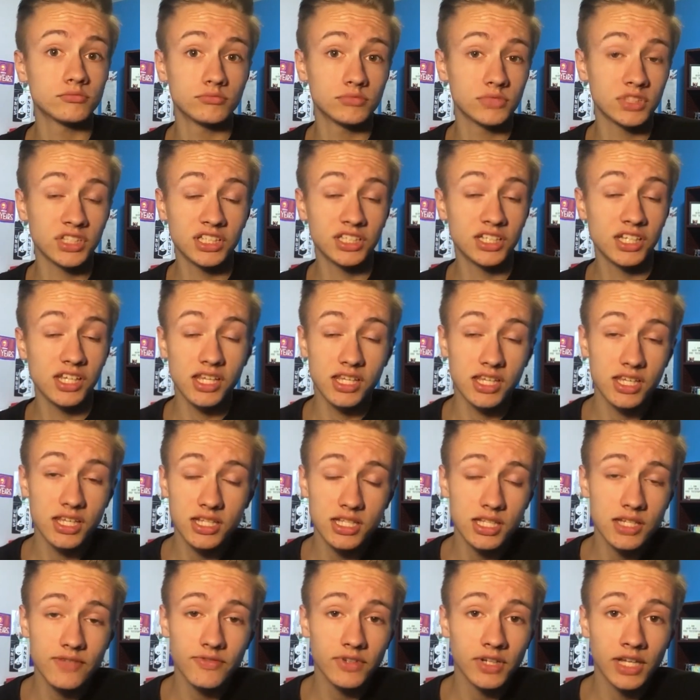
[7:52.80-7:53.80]
He
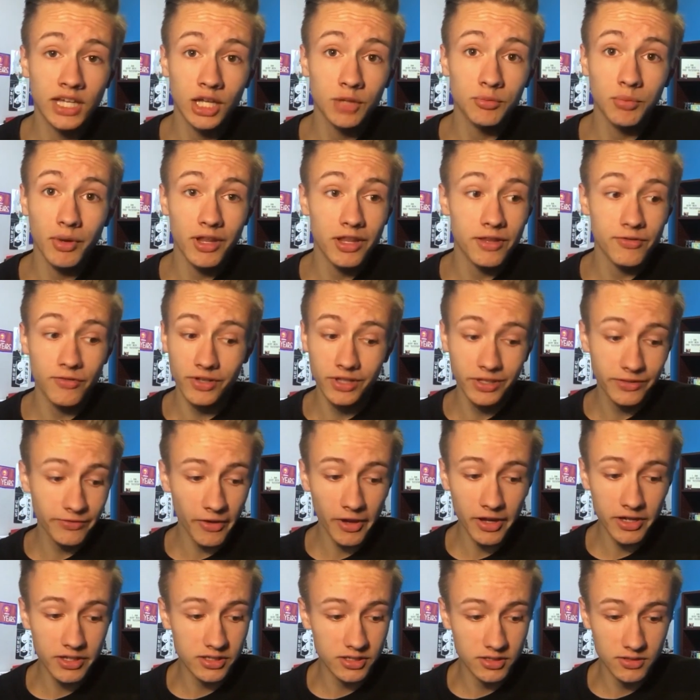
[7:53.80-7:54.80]
isn't even killed by the friendly
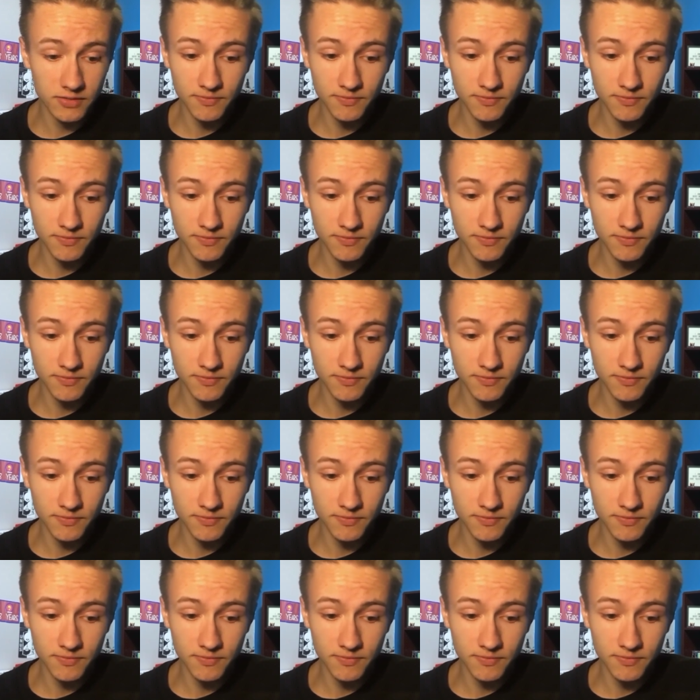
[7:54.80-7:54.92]
face.